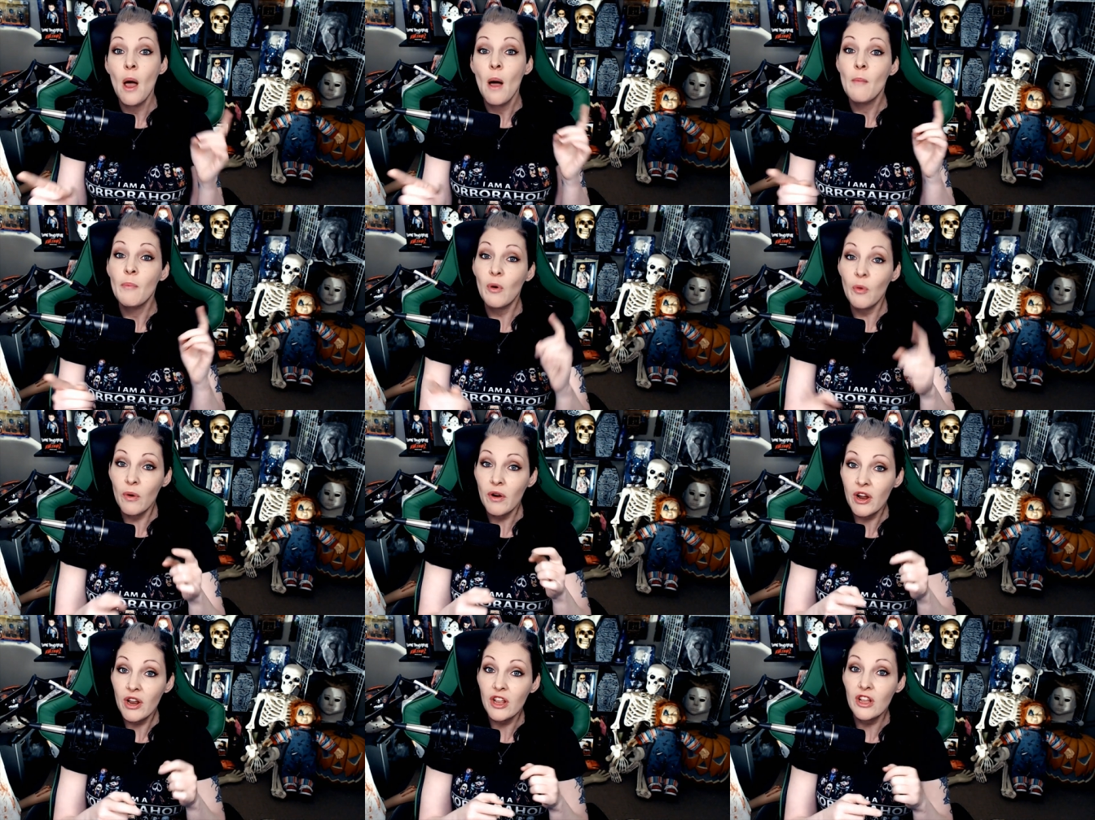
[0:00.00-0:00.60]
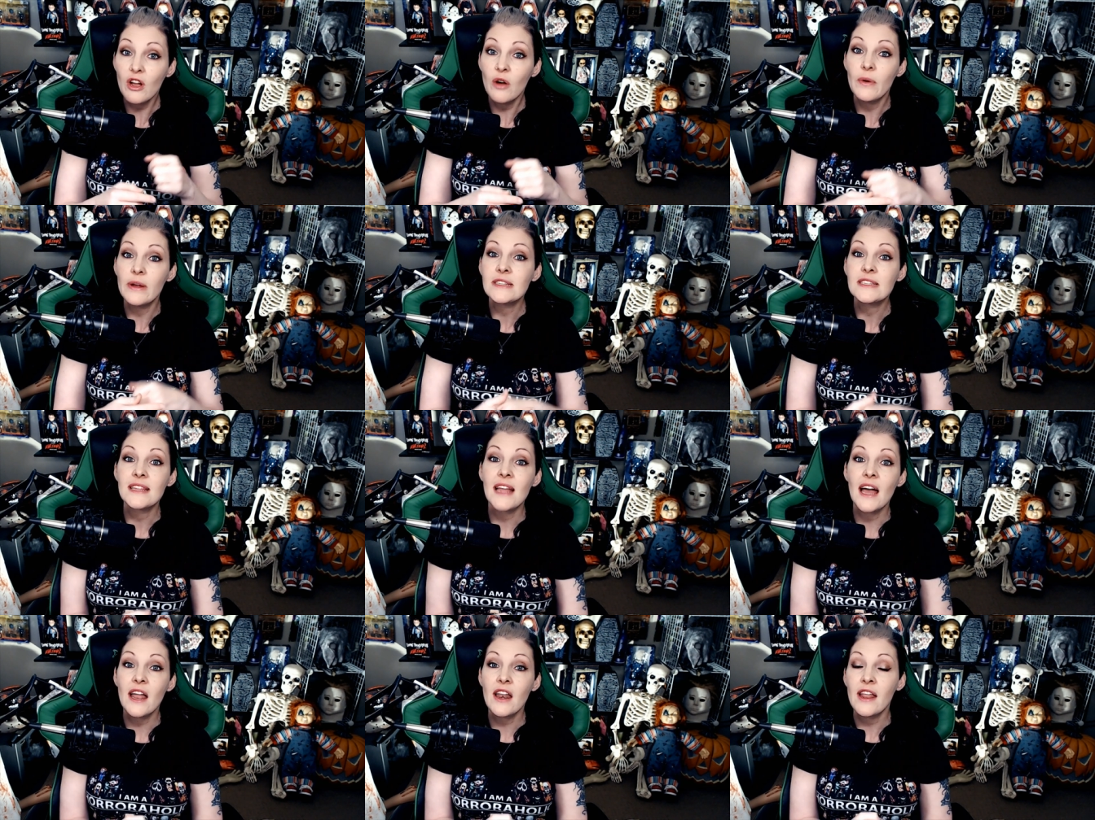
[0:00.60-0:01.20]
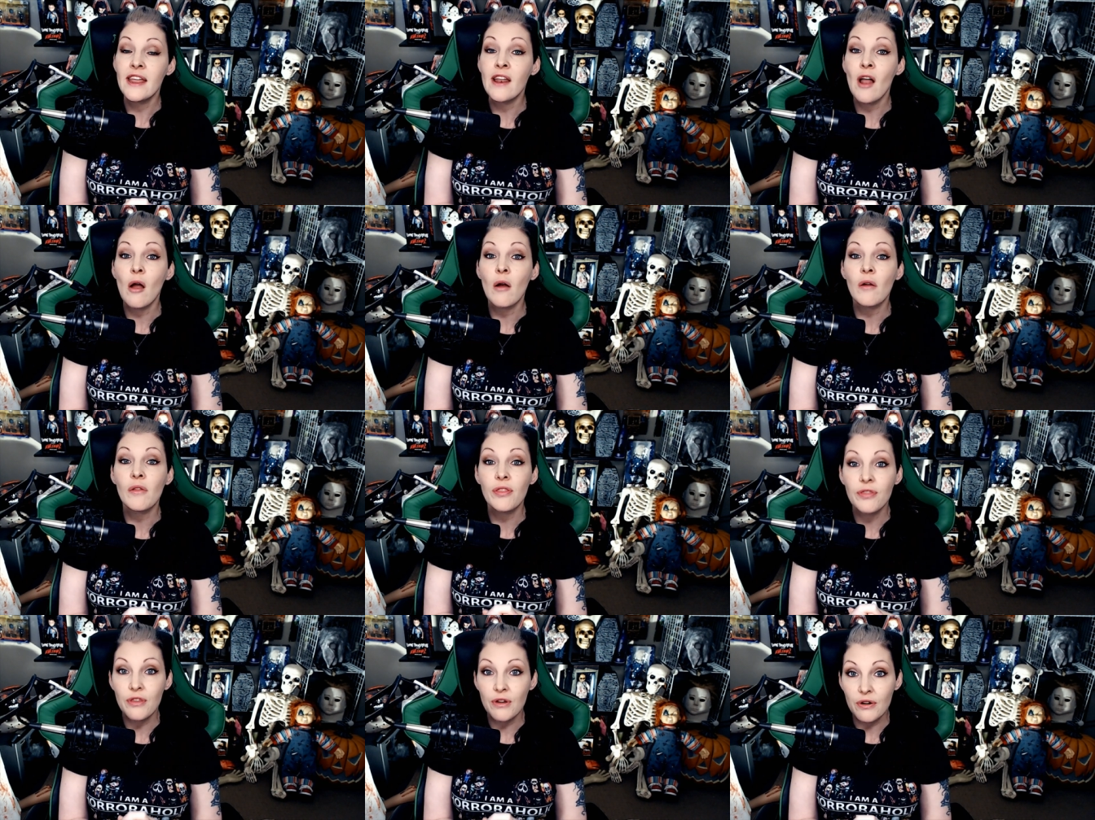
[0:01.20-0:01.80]
But we're going to go into that in our
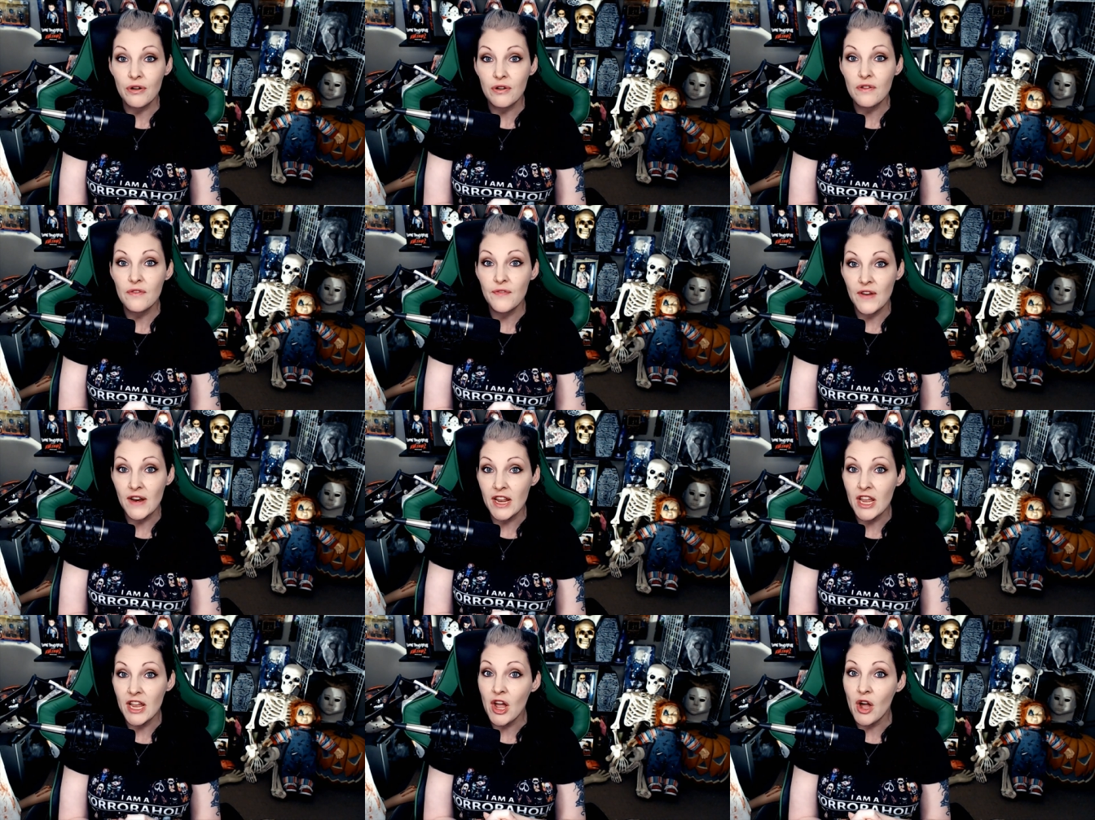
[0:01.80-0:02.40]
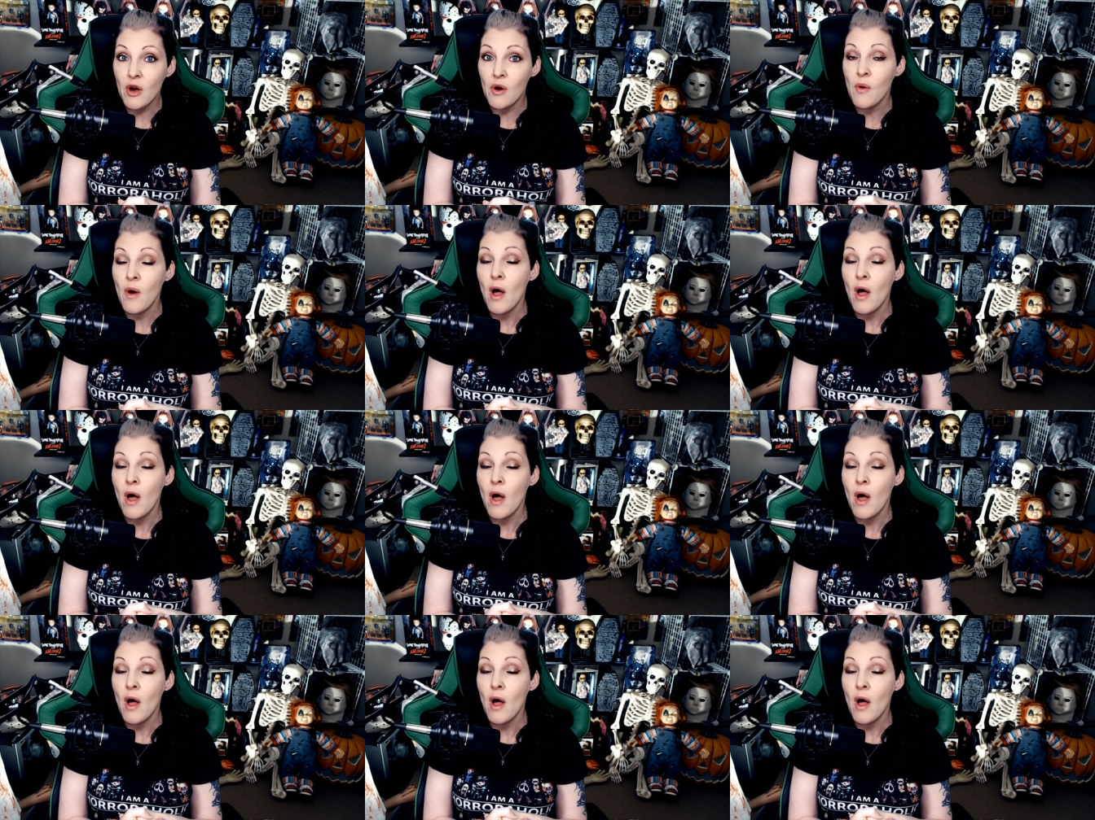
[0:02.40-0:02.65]
third video,